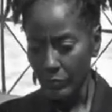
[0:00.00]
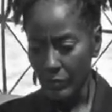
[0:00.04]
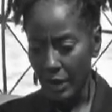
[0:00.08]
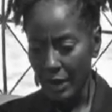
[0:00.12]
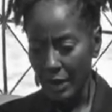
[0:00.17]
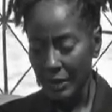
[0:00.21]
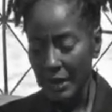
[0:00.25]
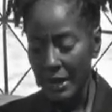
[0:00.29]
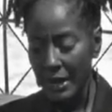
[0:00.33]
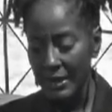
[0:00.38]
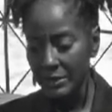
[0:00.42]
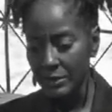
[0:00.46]
I
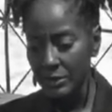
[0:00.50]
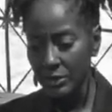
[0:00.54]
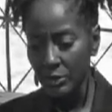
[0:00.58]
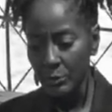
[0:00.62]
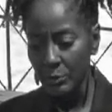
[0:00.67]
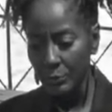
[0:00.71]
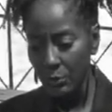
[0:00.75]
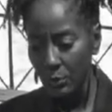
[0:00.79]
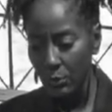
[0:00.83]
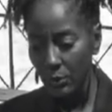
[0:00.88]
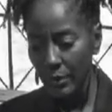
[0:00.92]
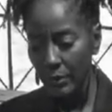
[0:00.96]
got to the
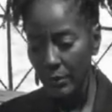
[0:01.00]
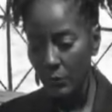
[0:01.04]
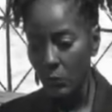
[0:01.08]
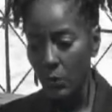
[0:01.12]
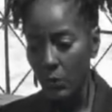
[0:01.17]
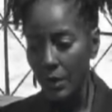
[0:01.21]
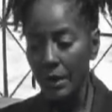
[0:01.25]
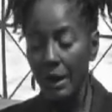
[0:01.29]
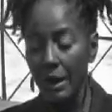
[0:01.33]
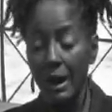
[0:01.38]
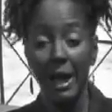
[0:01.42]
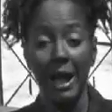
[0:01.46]
point
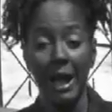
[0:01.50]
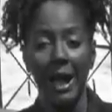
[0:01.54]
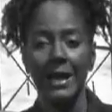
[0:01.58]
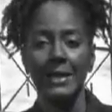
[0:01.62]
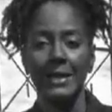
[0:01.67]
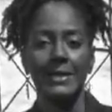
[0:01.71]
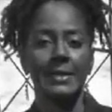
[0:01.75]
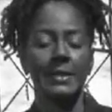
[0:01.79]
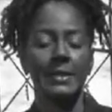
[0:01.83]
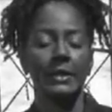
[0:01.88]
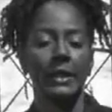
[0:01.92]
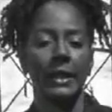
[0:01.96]
where I
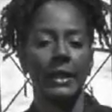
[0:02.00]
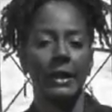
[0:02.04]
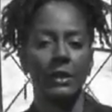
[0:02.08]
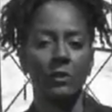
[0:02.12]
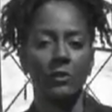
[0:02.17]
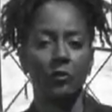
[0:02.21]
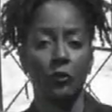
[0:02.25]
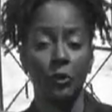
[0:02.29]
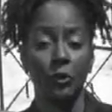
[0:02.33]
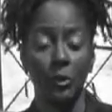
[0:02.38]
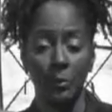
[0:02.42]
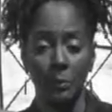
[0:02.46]
isolated
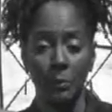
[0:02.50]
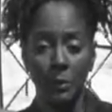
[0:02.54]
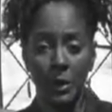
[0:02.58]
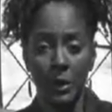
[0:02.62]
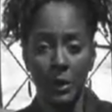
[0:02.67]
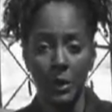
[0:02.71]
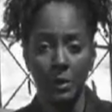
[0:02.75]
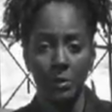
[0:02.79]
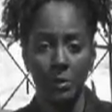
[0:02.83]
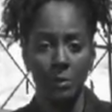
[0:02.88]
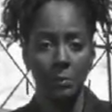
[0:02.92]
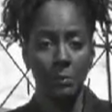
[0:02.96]
from
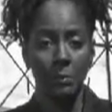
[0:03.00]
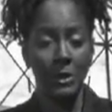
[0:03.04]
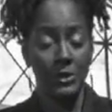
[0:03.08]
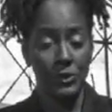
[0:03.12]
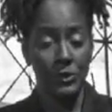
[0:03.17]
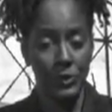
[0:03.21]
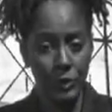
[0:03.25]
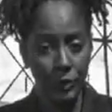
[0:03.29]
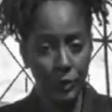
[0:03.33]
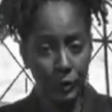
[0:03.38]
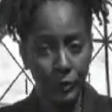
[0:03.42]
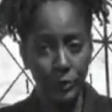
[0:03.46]
my
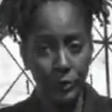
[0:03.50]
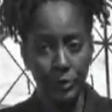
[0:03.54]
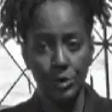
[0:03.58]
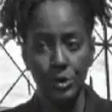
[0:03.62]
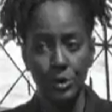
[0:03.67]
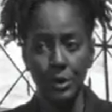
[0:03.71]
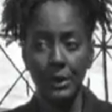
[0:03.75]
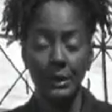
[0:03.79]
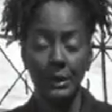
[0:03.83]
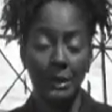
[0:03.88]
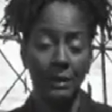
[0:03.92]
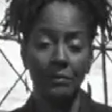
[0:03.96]
church
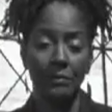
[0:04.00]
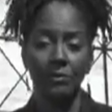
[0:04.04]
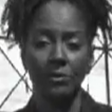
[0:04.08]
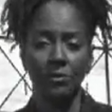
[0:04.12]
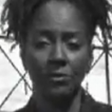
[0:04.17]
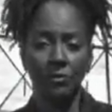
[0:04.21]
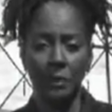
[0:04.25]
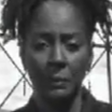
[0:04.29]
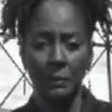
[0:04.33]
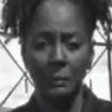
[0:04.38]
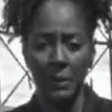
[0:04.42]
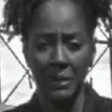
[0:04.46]
and even
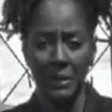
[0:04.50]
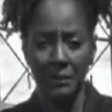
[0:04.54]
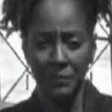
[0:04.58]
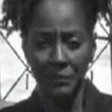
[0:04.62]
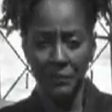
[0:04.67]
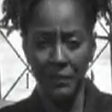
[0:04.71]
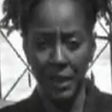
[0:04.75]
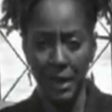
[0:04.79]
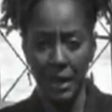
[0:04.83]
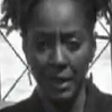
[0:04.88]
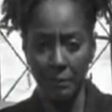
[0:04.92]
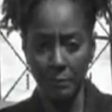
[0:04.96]
from my
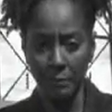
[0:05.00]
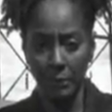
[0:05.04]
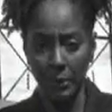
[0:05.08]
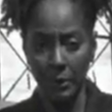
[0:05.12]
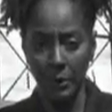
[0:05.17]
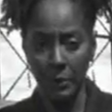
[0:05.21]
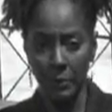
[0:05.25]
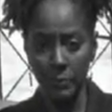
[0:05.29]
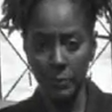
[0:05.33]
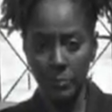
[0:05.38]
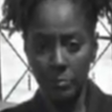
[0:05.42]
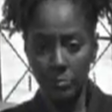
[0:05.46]
family.
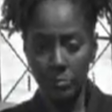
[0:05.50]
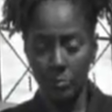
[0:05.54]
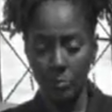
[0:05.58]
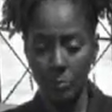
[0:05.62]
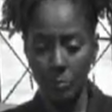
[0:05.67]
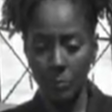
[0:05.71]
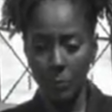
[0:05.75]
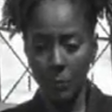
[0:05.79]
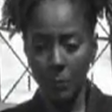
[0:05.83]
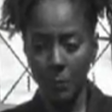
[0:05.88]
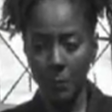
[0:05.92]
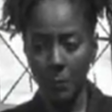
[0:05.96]

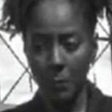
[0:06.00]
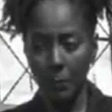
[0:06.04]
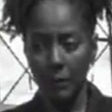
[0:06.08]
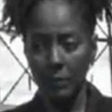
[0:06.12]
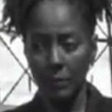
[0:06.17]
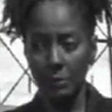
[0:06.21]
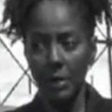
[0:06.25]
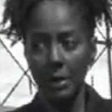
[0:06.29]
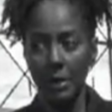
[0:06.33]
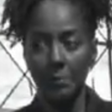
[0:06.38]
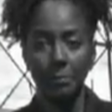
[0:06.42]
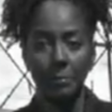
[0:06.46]

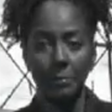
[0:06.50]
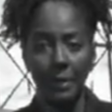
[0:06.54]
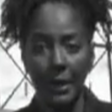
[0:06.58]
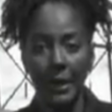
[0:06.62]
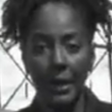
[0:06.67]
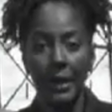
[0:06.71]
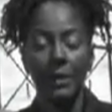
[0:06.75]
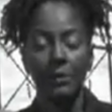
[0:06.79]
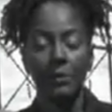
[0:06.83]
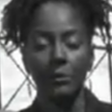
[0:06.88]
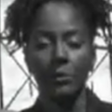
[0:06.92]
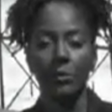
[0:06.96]
My
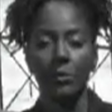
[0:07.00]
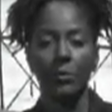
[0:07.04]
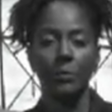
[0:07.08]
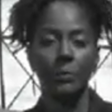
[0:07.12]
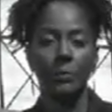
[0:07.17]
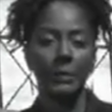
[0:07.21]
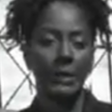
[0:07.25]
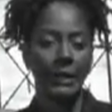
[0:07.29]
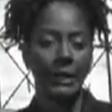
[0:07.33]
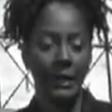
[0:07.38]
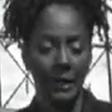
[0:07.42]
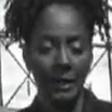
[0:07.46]
bedroom
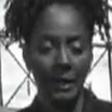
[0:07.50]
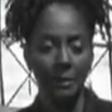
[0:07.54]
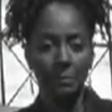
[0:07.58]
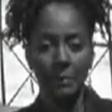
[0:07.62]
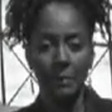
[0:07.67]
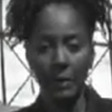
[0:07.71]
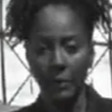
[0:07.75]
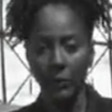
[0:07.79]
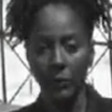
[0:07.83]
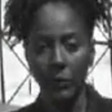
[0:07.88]
became my